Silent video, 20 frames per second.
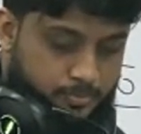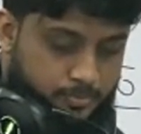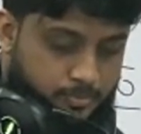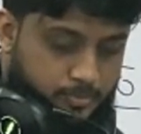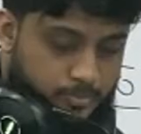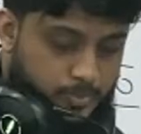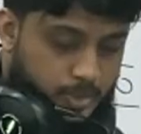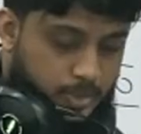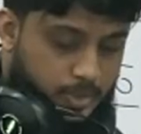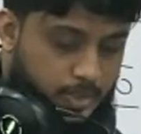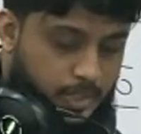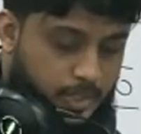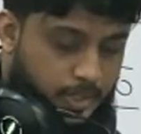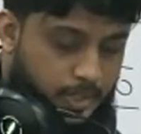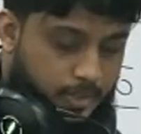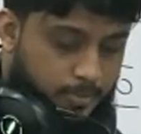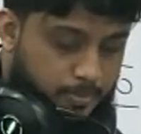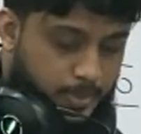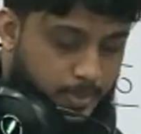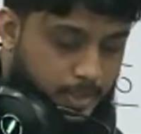In the
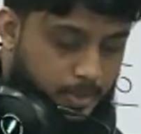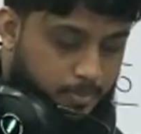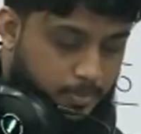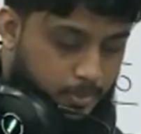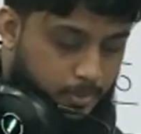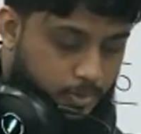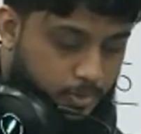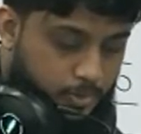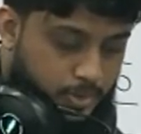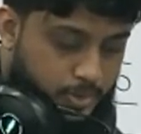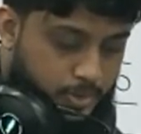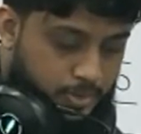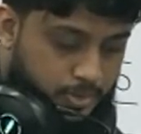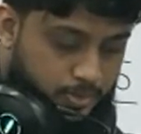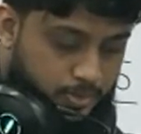arithmetic progression,